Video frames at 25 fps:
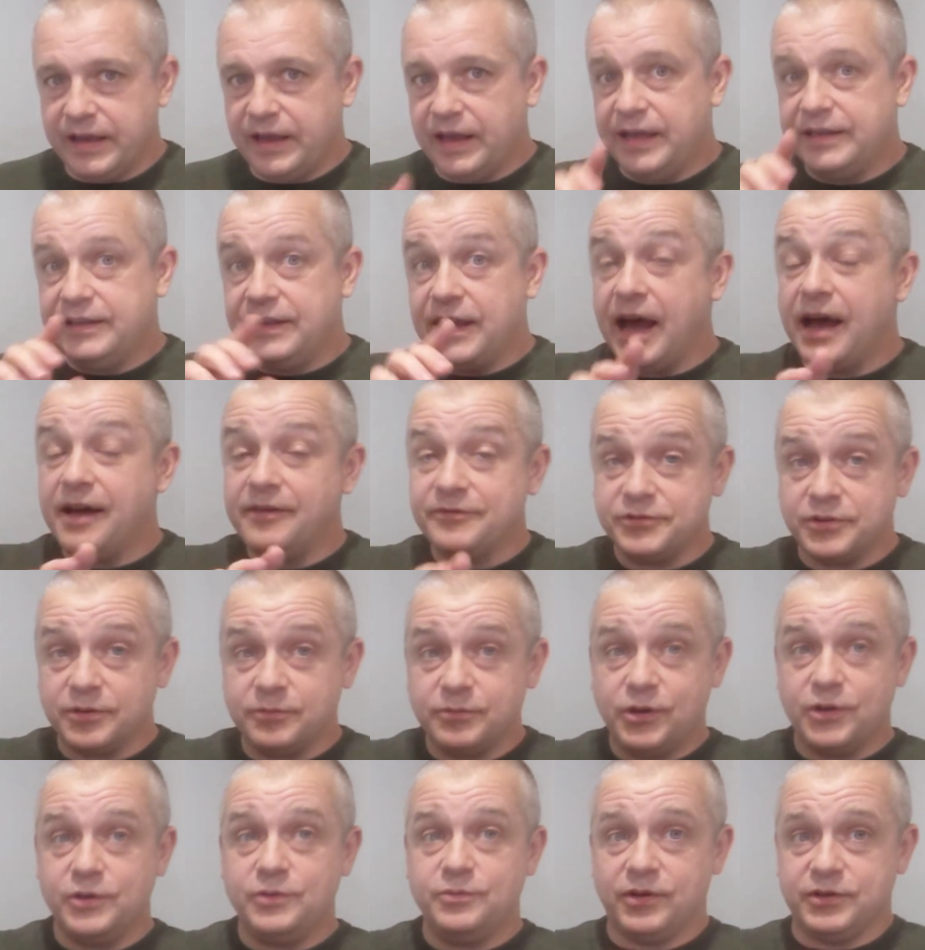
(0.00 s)
And you have
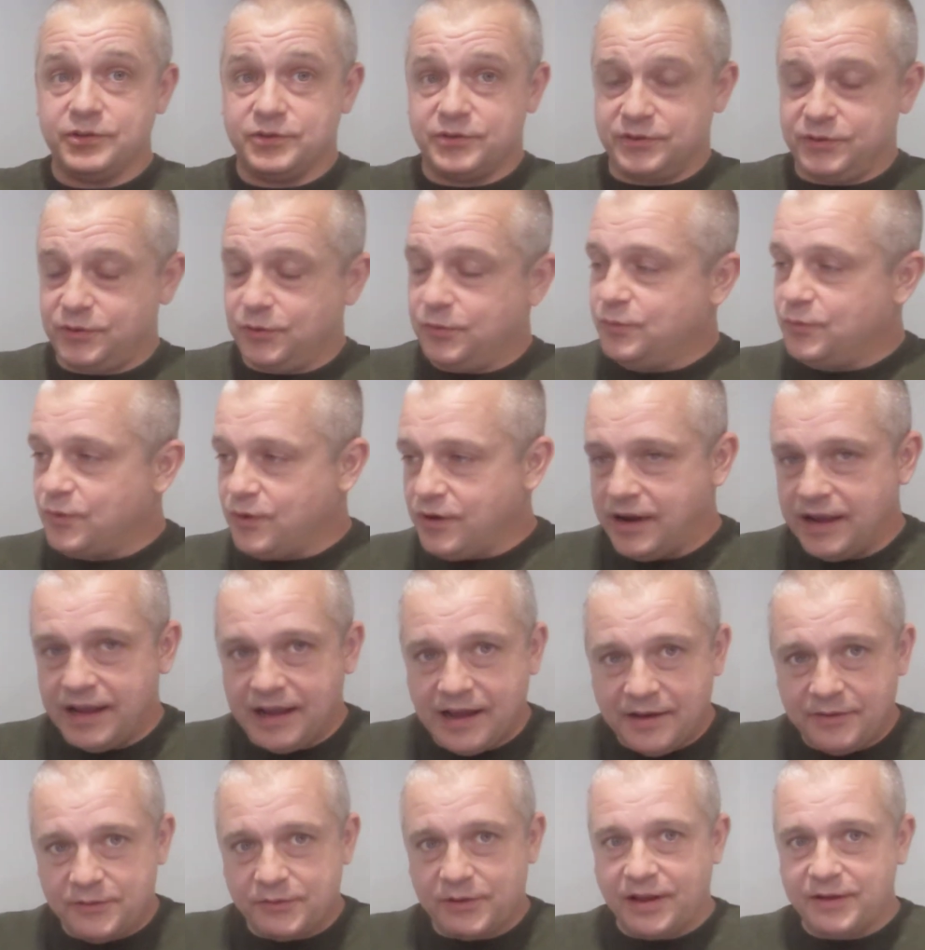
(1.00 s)
some good ones. Don't
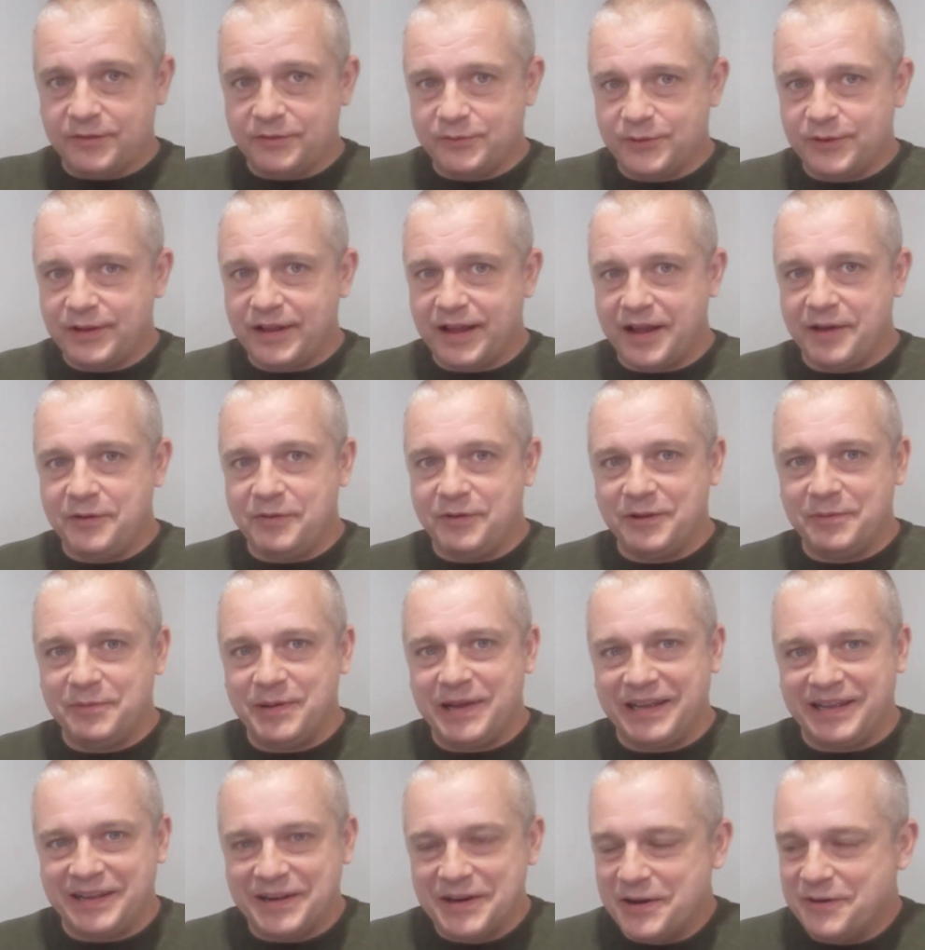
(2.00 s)
worry, I will
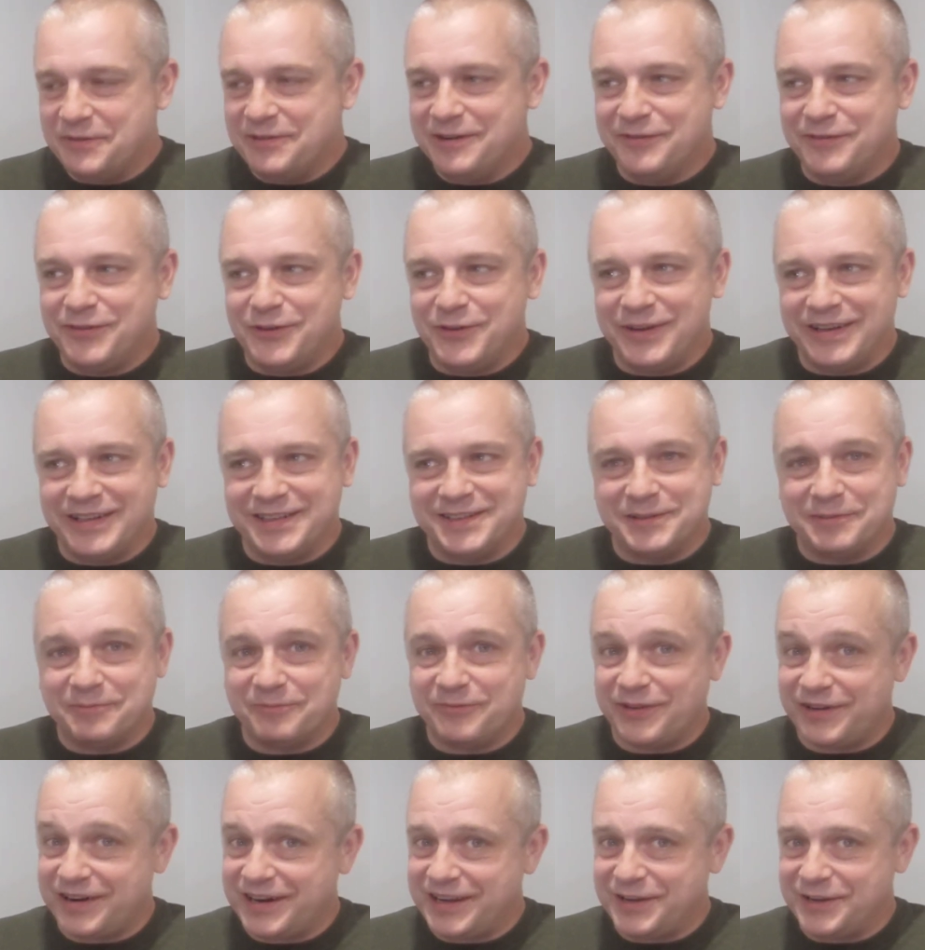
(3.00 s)
be reviewing
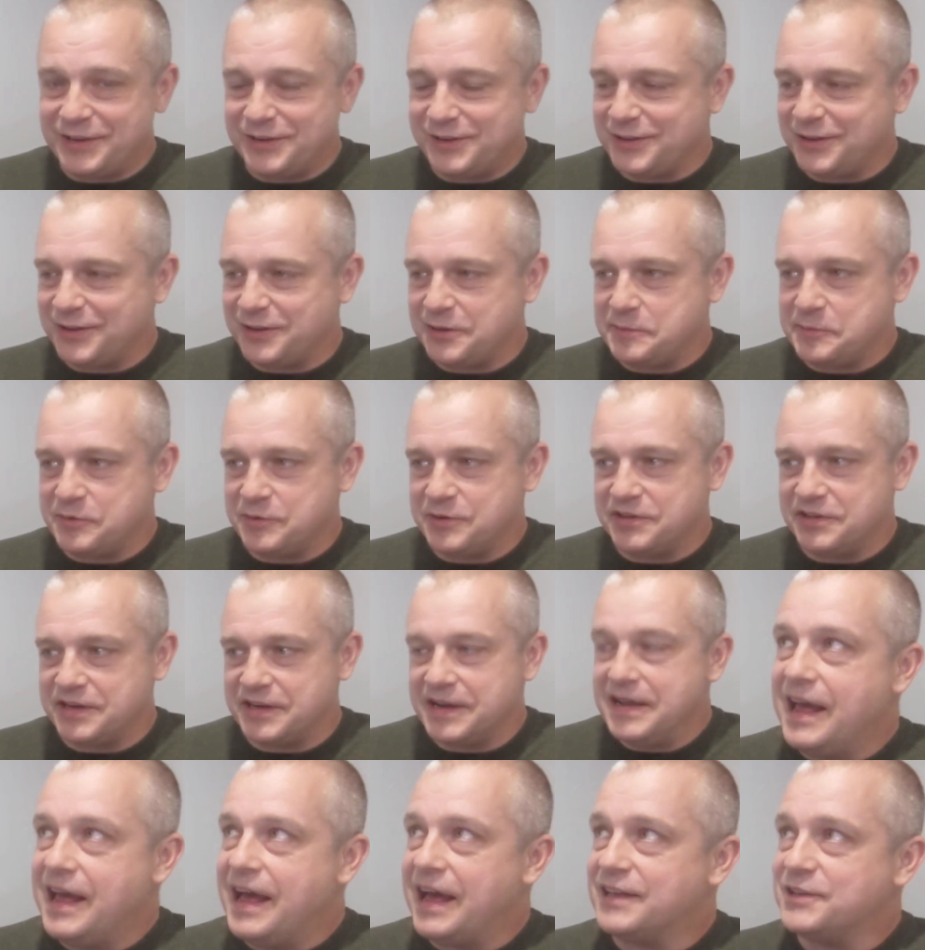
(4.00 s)
some very good Tullamore
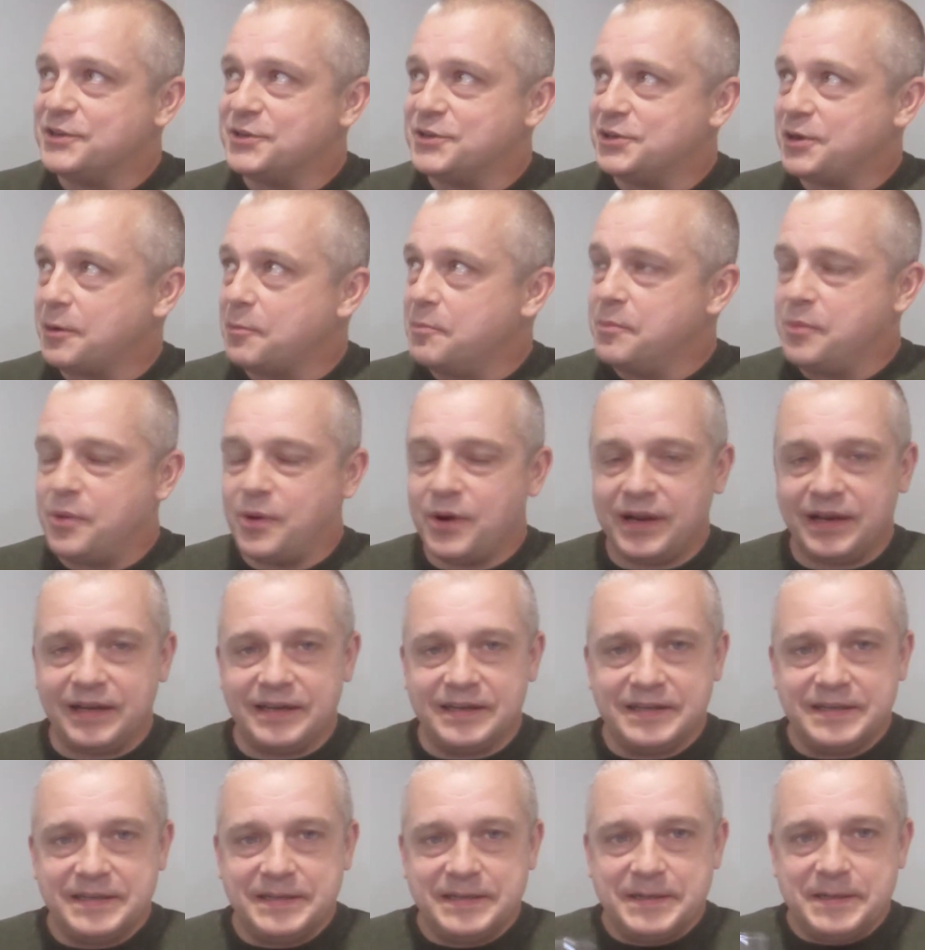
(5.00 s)
at some point.
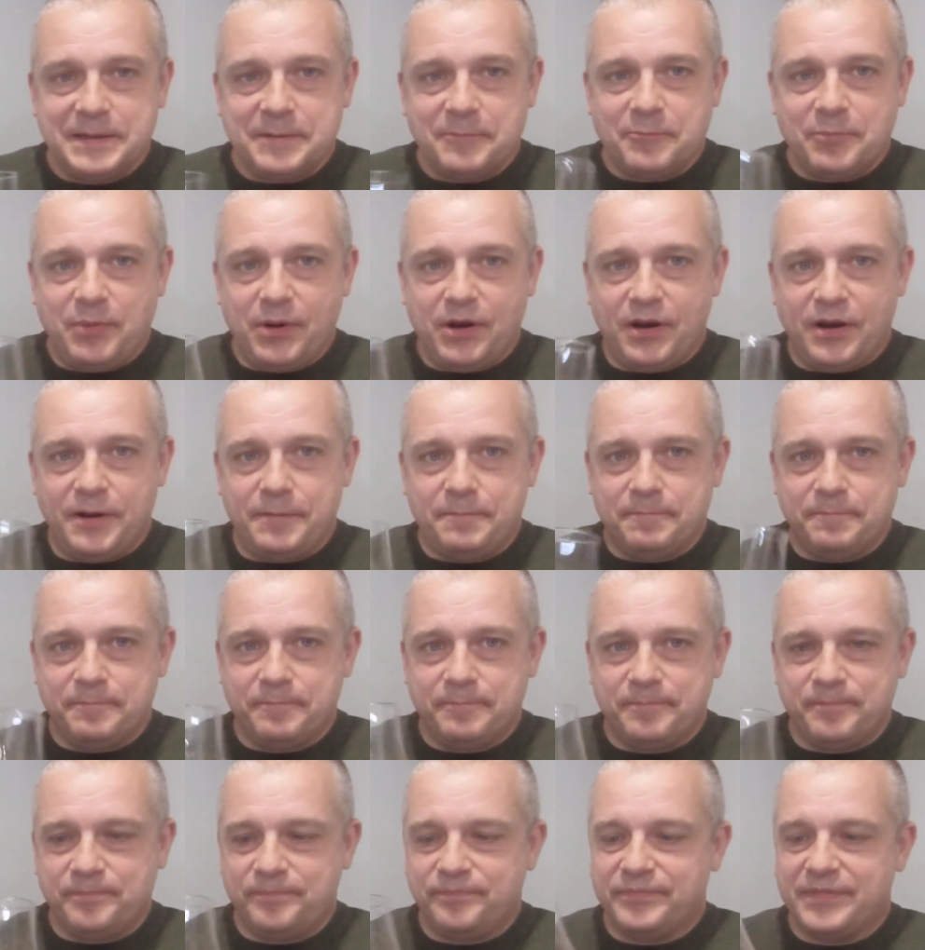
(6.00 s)
But
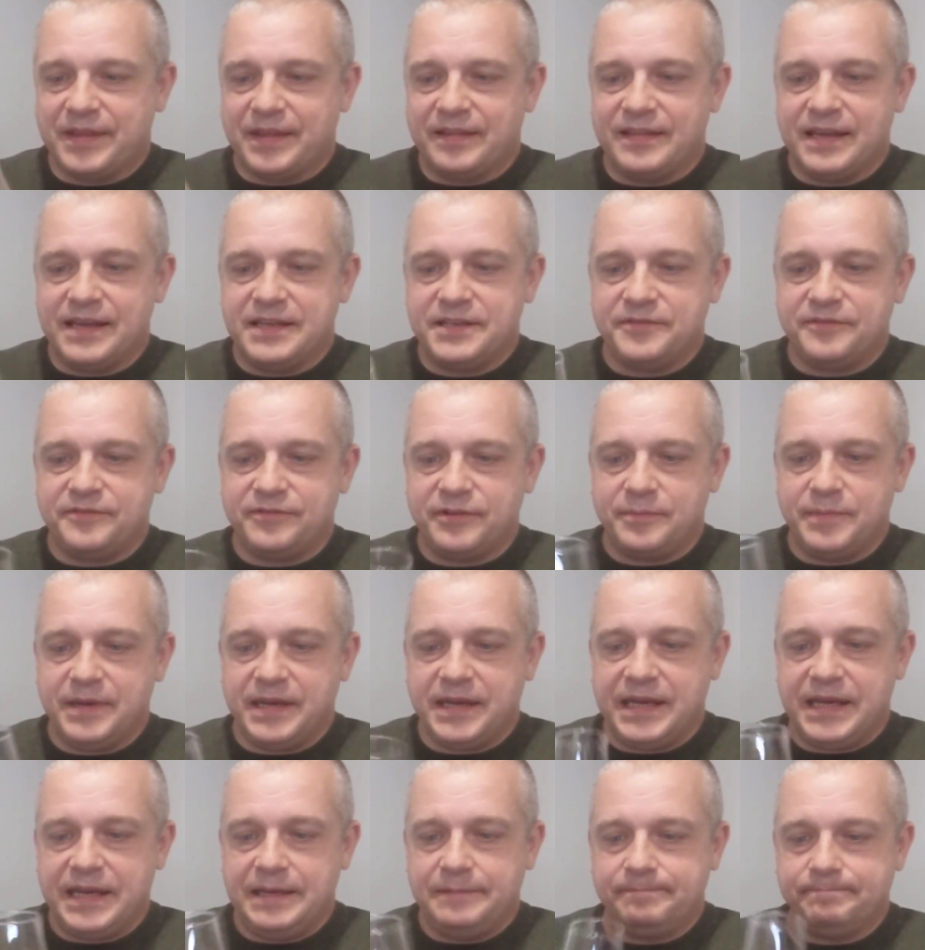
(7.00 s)
this, for
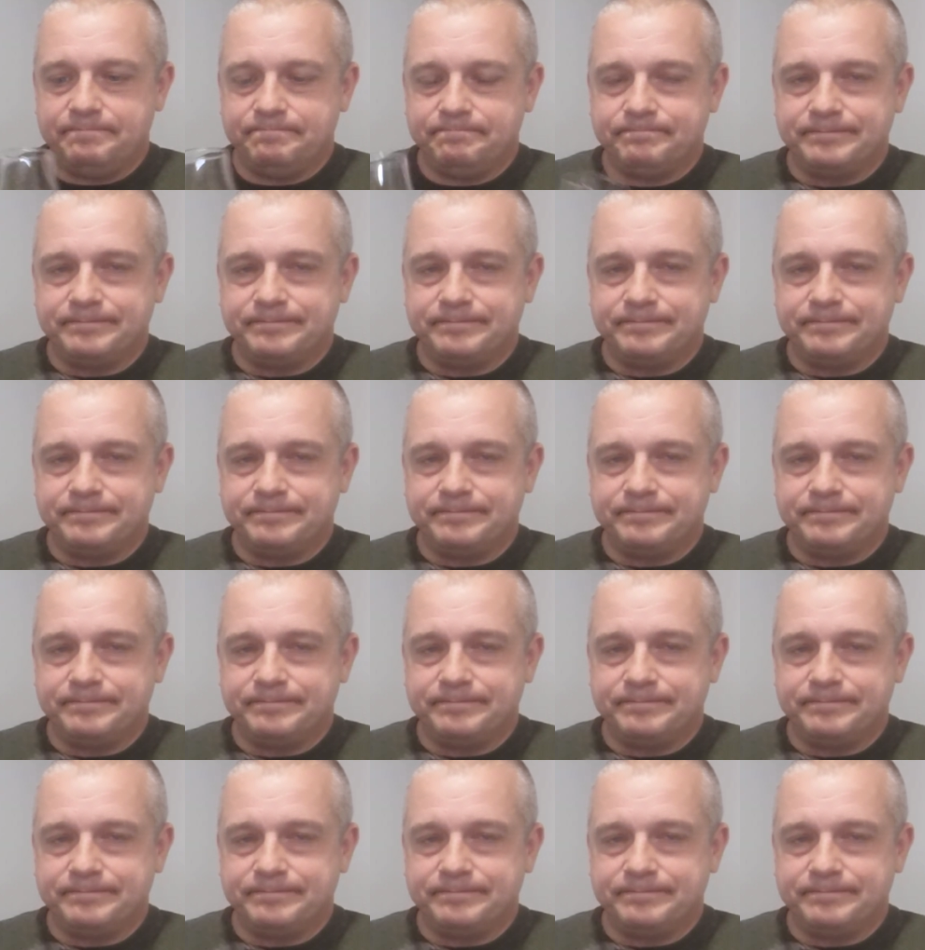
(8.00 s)
me,